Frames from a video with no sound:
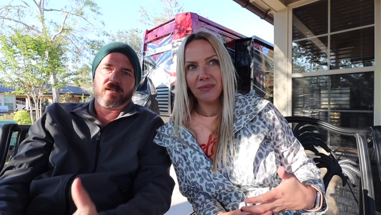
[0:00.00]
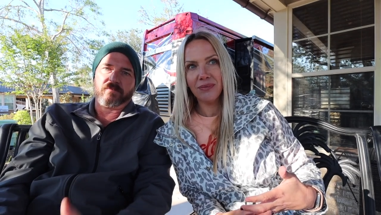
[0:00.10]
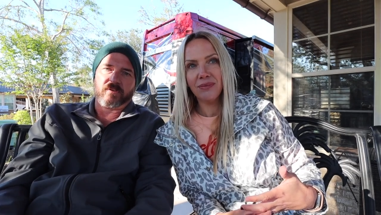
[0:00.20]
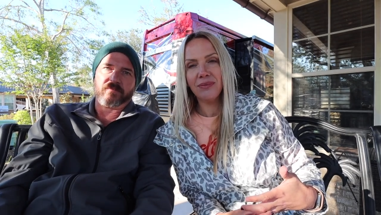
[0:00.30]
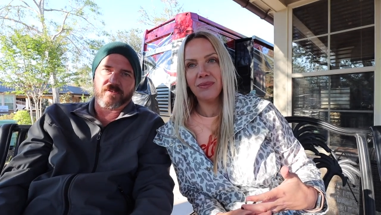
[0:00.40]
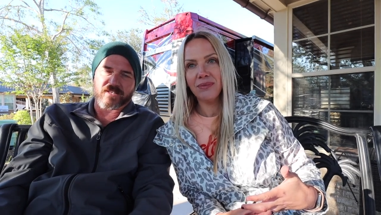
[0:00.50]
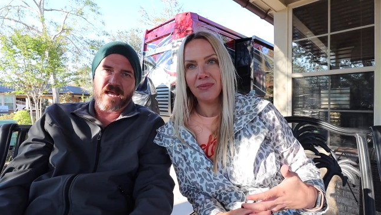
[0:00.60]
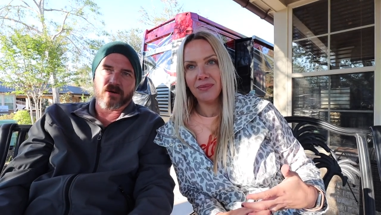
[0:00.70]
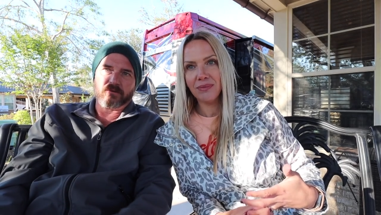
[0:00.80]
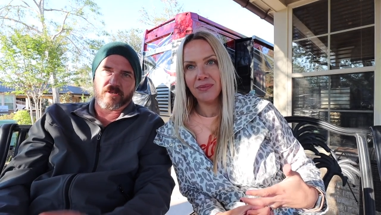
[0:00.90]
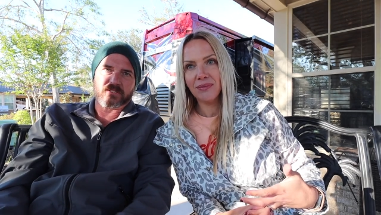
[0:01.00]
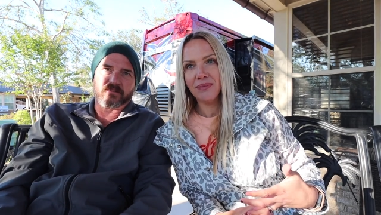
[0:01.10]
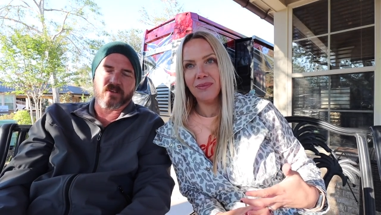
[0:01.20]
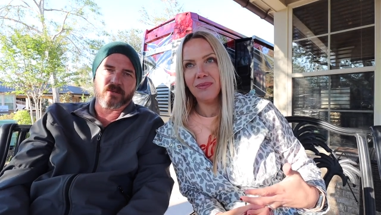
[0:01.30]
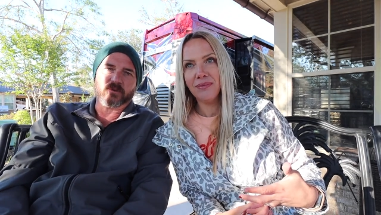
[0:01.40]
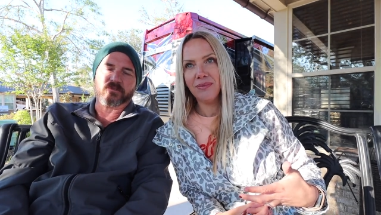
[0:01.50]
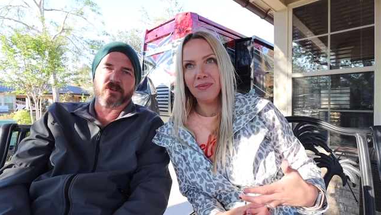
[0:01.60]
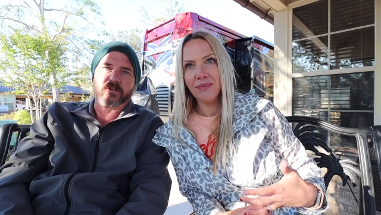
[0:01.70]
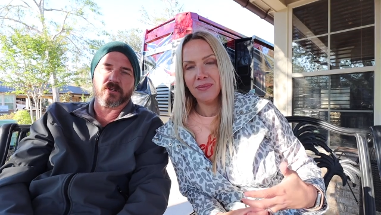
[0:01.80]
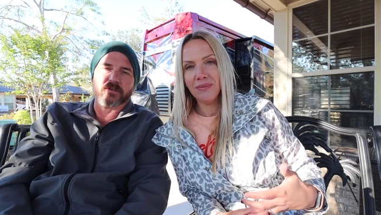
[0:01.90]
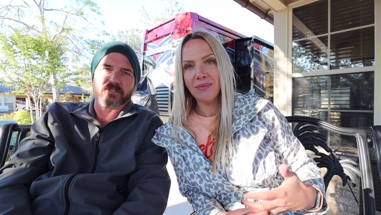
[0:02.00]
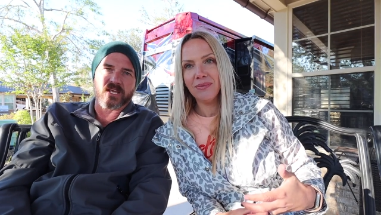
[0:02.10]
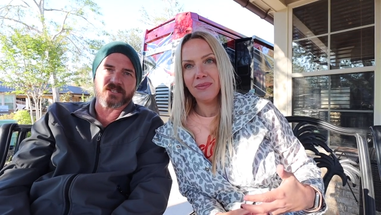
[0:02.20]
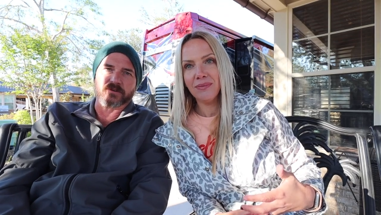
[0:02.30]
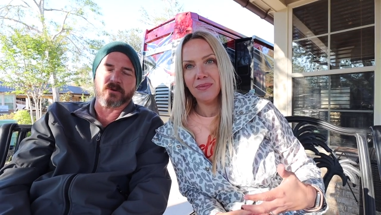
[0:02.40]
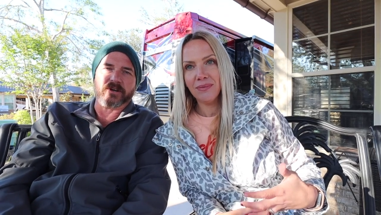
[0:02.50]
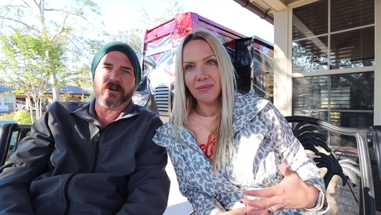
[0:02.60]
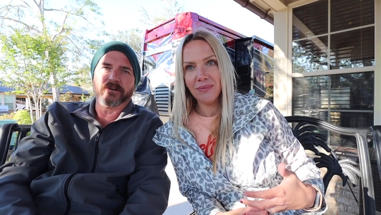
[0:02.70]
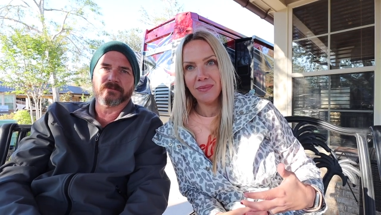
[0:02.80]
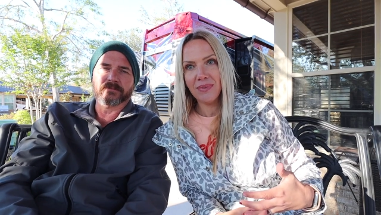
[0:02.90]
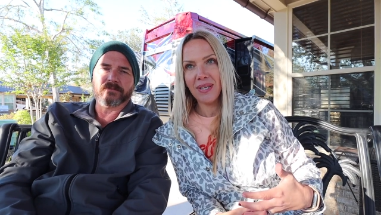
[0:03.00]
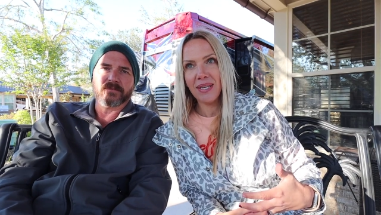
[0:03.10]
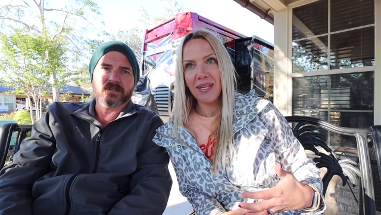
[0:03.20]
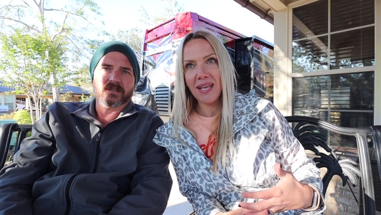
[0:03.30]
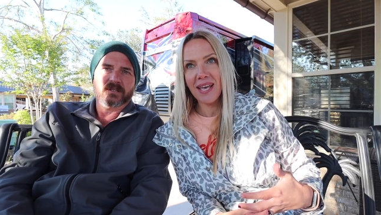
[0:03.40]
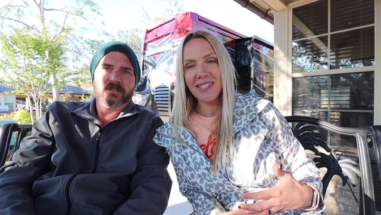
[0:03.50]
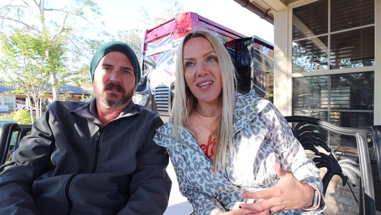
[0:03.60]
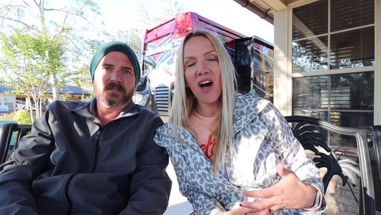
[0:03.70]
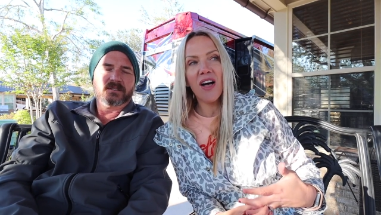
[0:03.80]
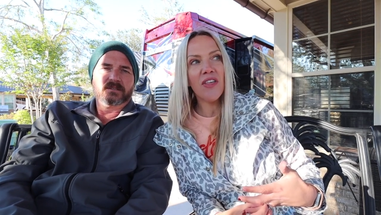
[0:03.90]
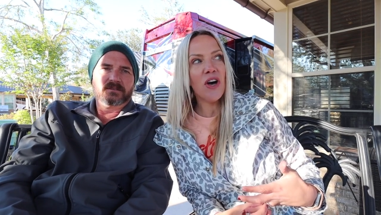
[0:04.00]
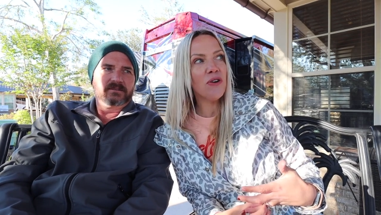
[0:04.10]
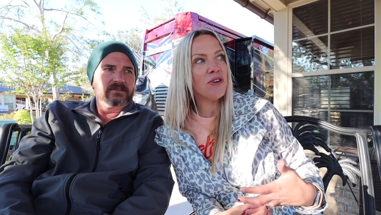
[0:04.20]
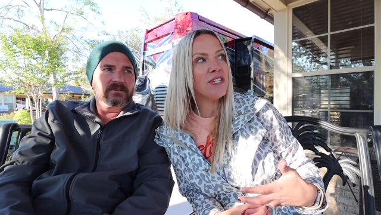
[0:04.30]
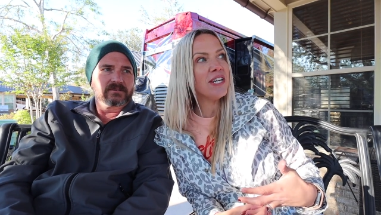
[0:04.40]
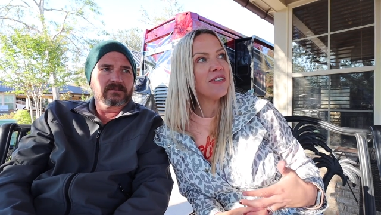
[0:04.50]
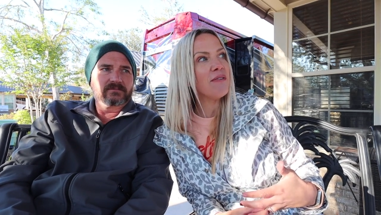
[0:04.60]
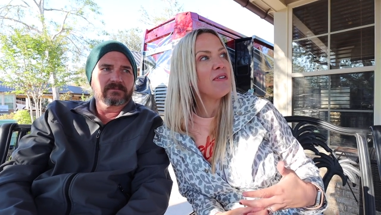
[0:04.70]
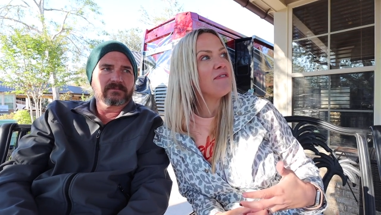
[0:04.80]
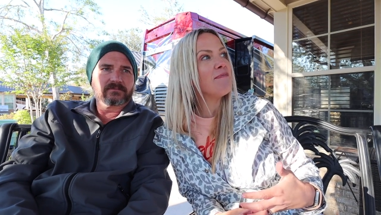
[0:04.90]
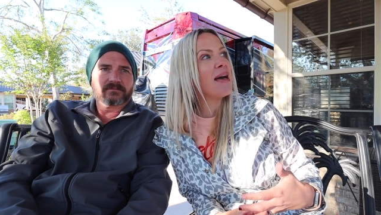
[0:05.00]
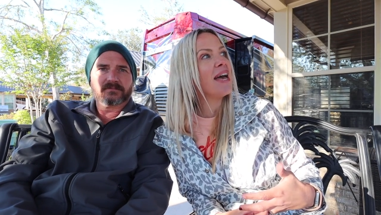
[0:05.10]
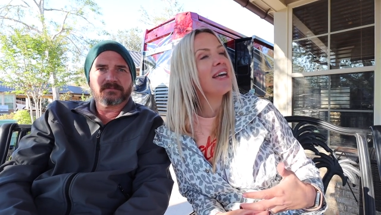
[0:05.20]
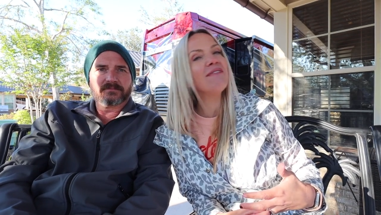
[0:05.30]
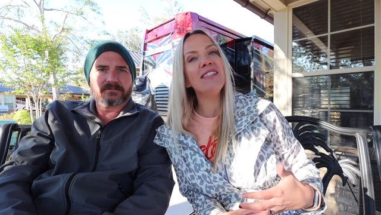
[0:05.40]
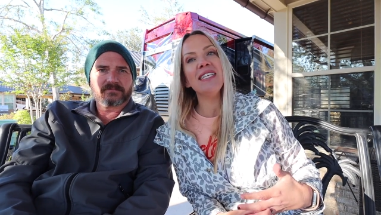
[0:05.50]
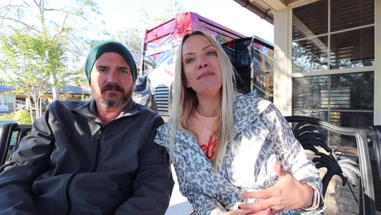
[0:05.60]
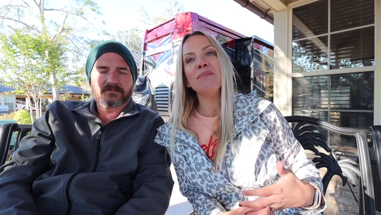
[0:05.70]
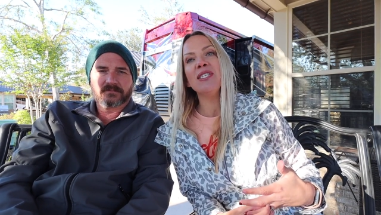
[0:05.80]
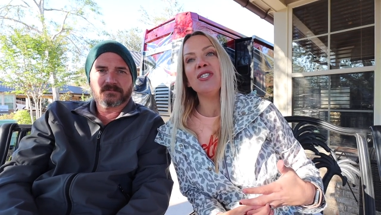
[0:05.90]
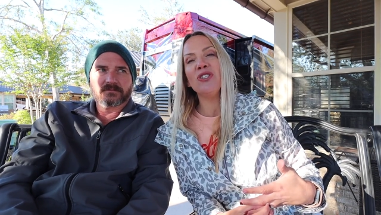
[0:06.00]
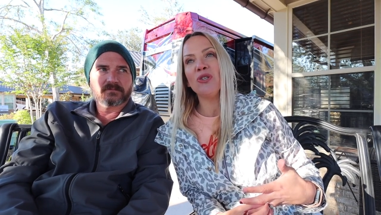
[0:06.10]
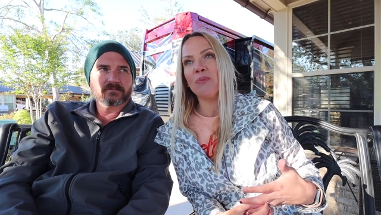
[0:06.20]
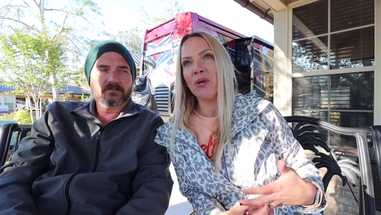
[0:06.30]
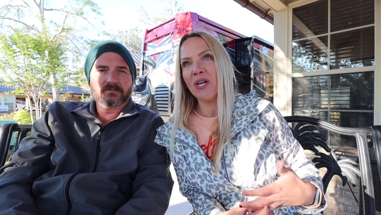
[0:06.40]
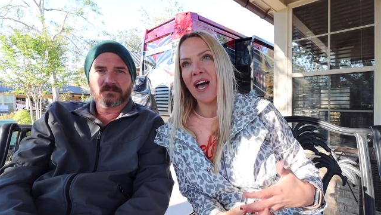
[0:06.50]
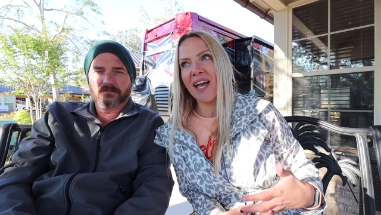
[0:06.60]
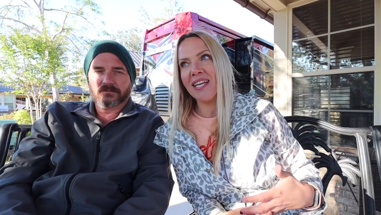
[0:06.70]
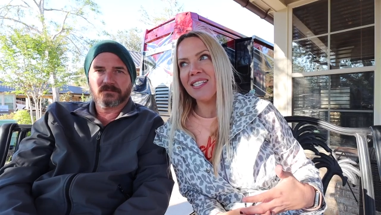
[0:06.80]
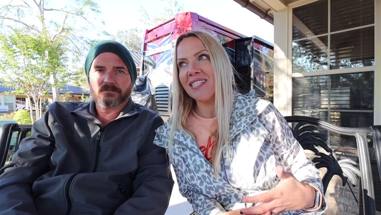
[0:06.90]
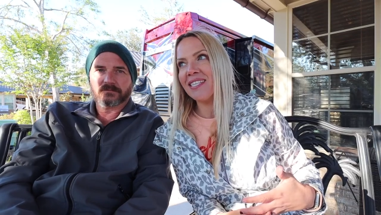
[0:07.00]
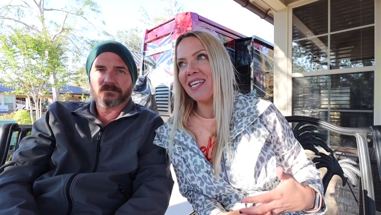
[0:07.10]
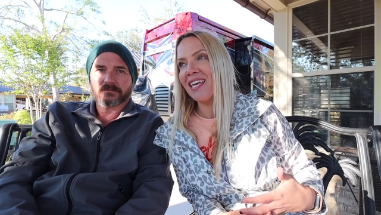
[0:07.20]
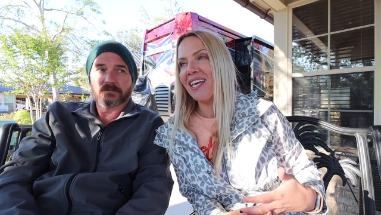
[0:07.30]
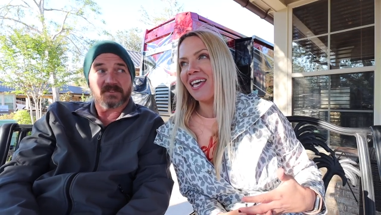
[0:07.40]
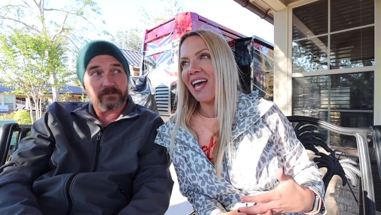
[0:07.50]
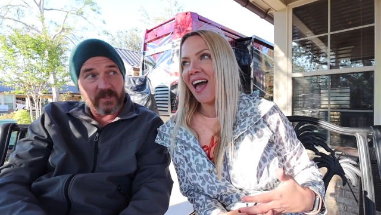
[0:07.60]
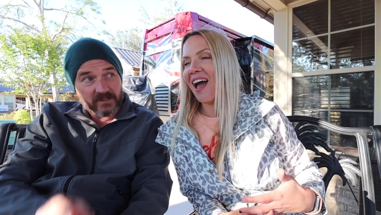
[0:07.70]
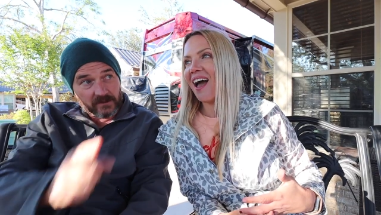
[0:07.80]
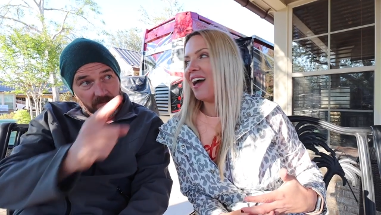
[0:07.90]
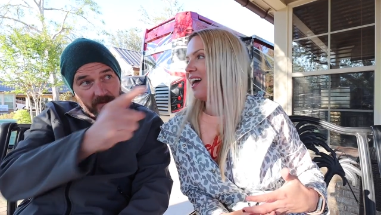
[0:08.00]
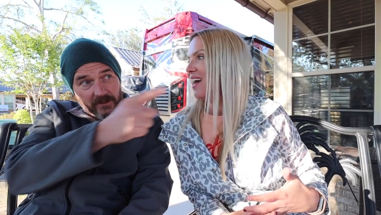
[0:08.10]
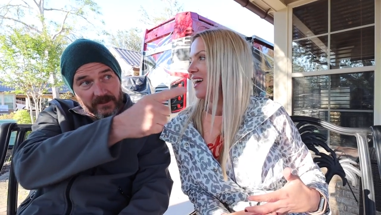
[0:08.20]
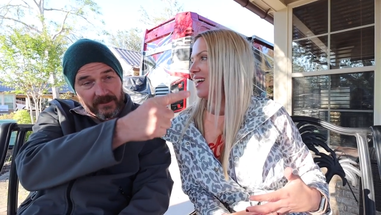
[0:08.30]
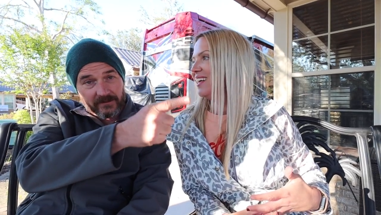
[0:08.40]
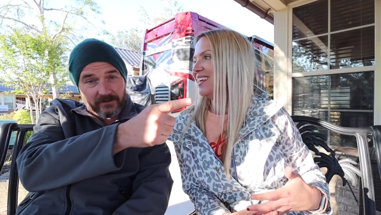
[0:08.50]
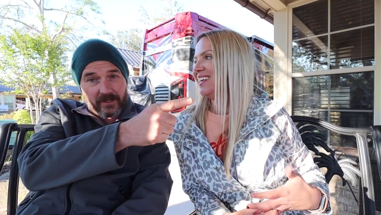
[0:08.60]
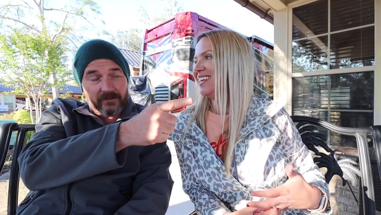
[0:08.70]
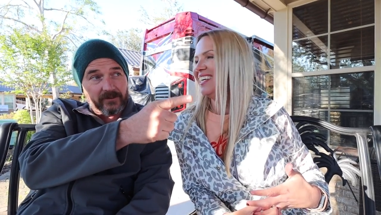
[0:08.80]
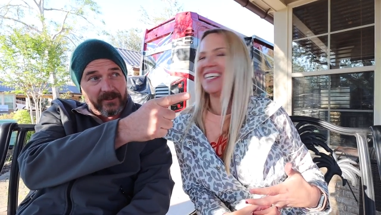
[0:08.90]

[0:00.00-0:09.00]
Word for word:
Speaker 1: Even if it's out, it's available for you to use as a renter. Yes,
Speaker 2: all the owners here that we've met have seemed super nice.
Speaker 1: Especially the one that lives right over